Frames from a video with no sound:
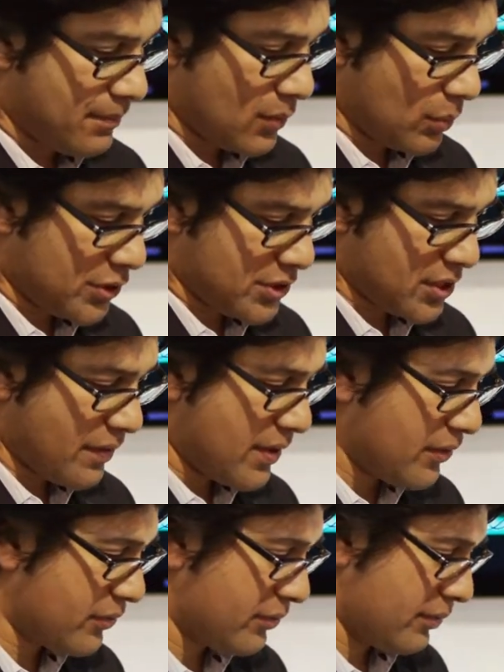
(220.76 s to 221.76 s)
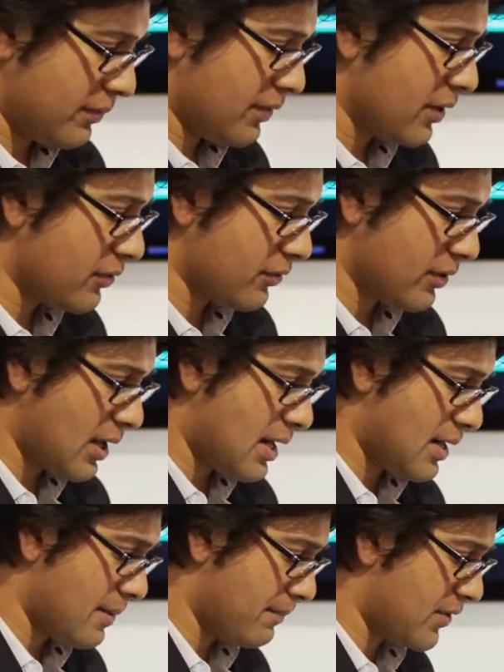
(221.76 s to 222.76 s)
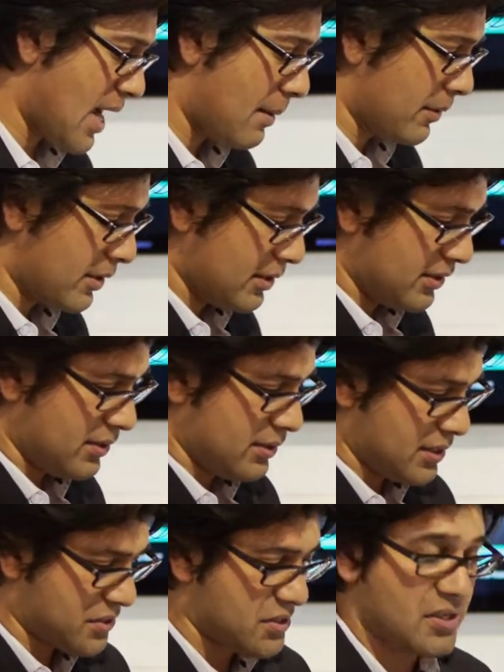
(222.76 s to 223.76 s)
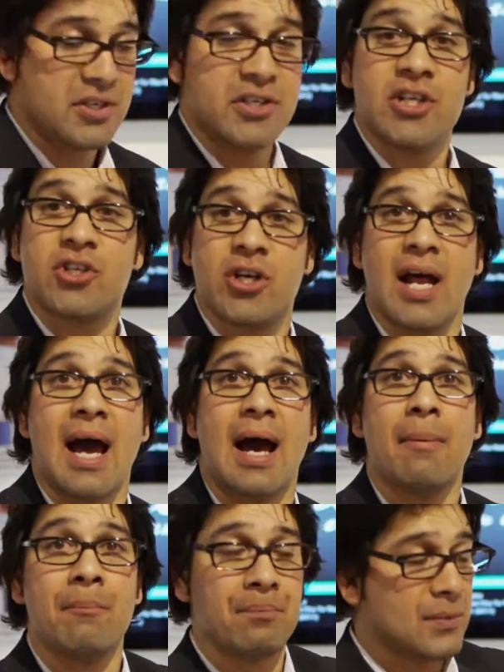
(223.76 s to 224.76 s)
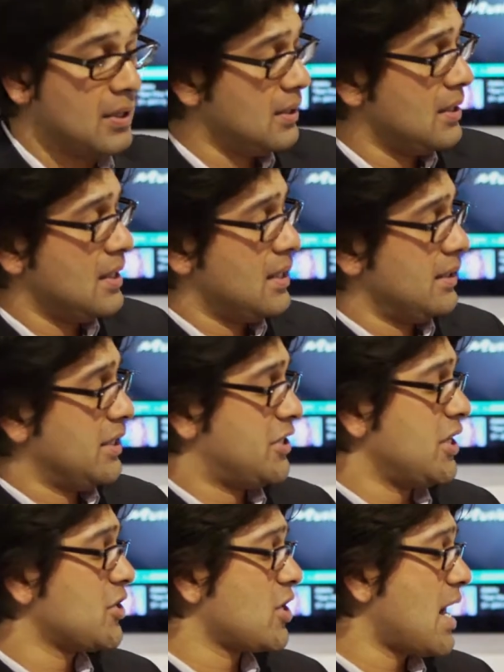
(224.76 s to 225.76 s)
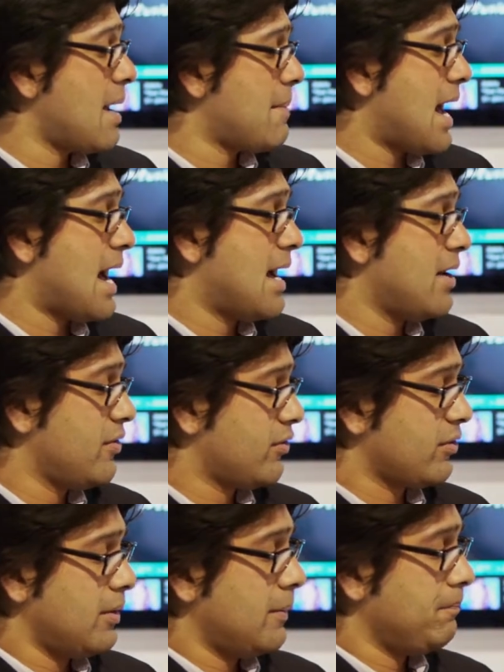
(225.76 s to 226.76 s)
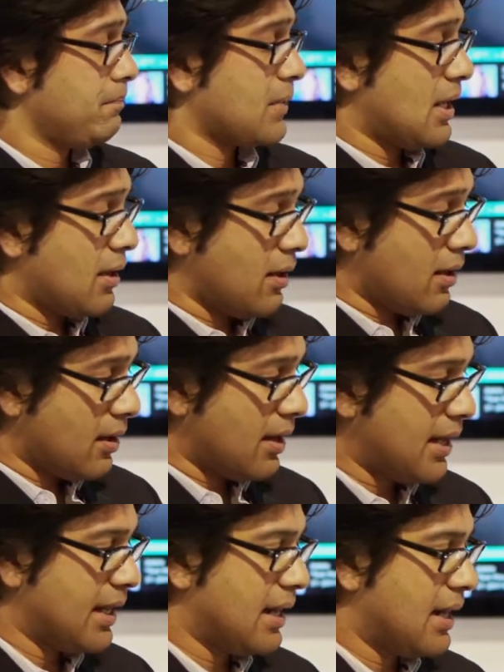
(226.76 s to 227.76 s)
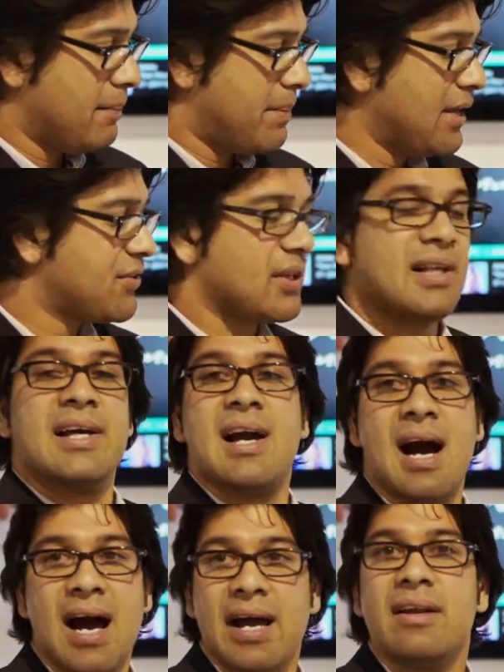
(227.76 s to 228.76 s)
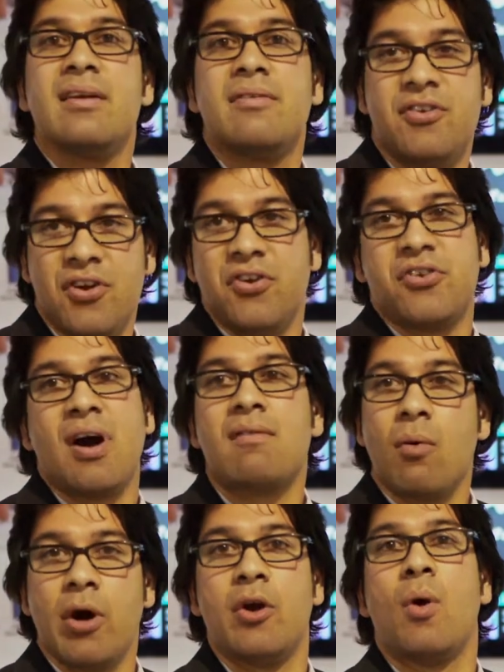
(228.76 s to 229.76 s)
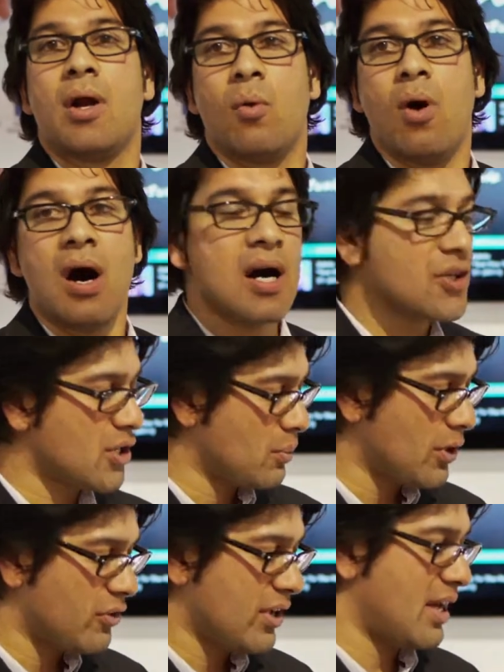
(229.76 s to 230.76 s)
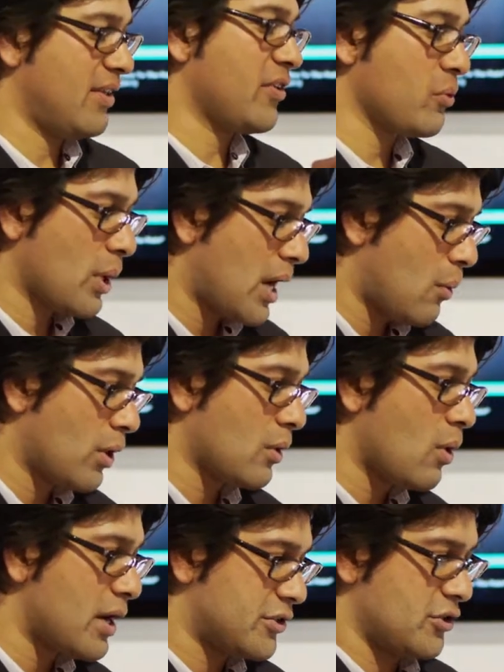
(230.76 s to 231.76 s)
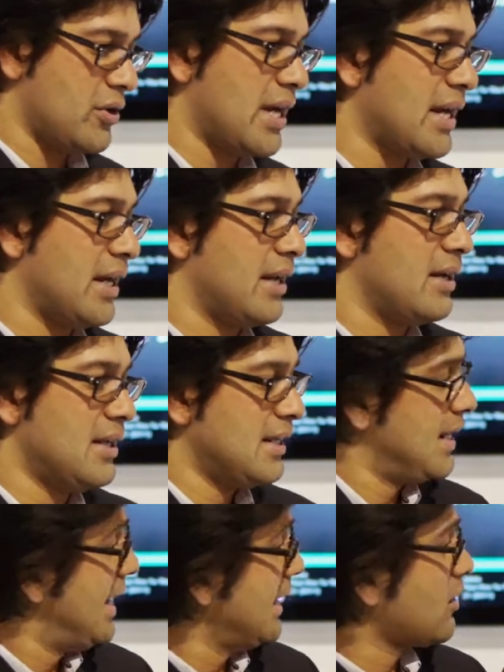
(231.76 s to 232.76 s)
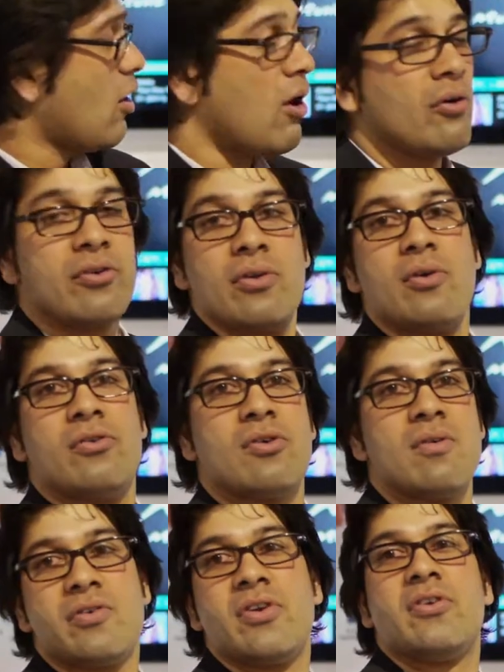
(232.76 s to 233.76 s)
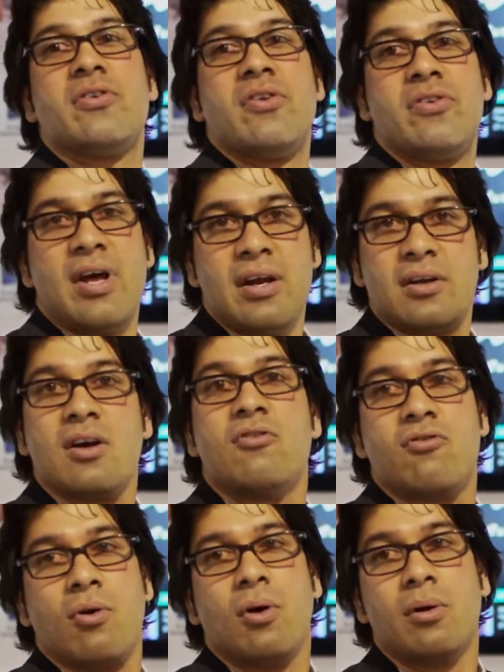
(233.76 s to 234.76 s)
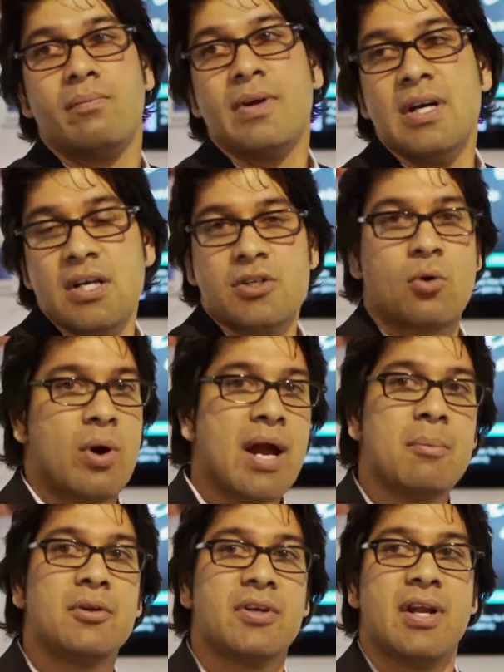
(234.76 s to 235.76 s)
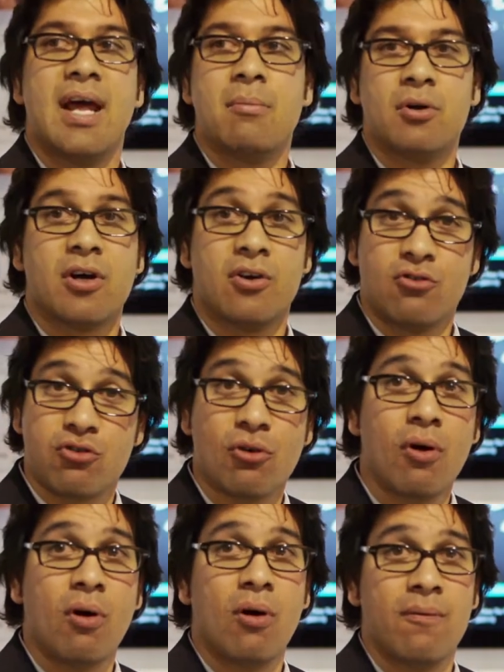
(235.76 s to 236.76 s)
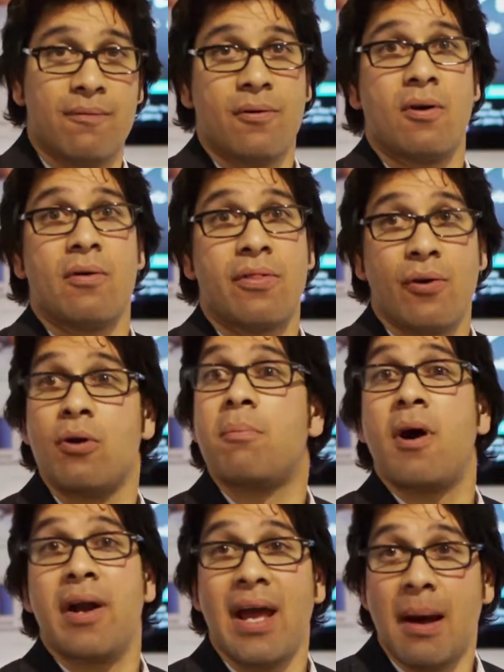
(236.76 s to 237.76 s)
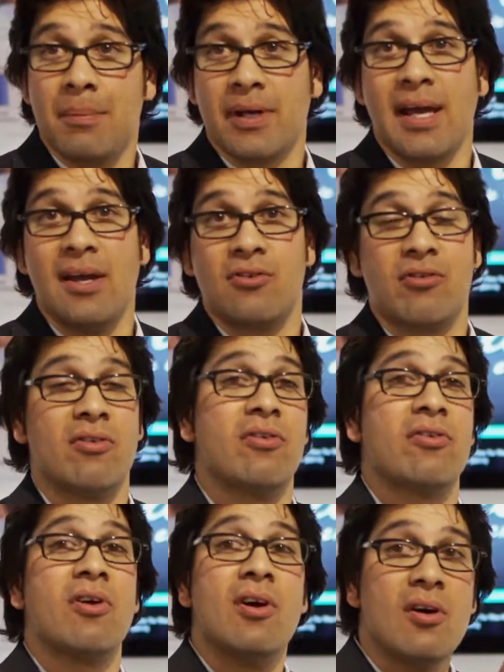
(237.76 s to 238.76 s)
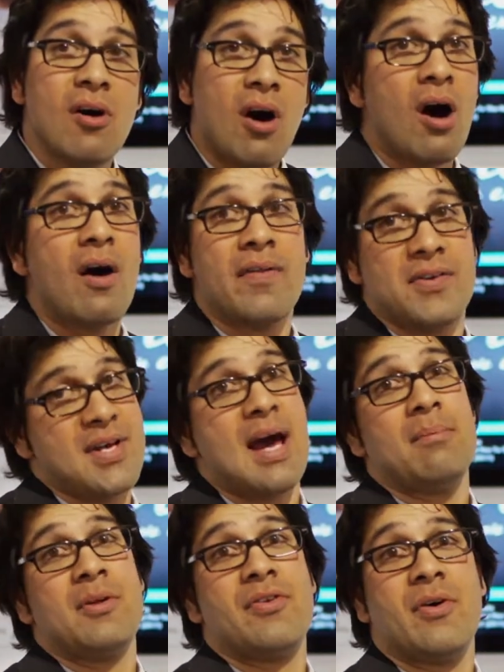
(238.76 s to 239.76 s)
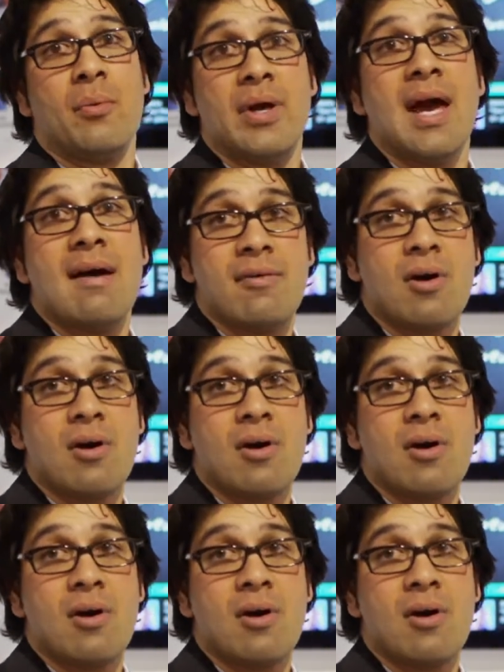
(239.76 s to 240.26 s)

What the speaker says: which is on this tablet, this is the Digit app. The Digit app has basically a guide to discover what you want to watch, and when you say this is what I want to watch and you hit it, it calls on those services to send control. So we're able to enable control for third-party applications on the tablets that we have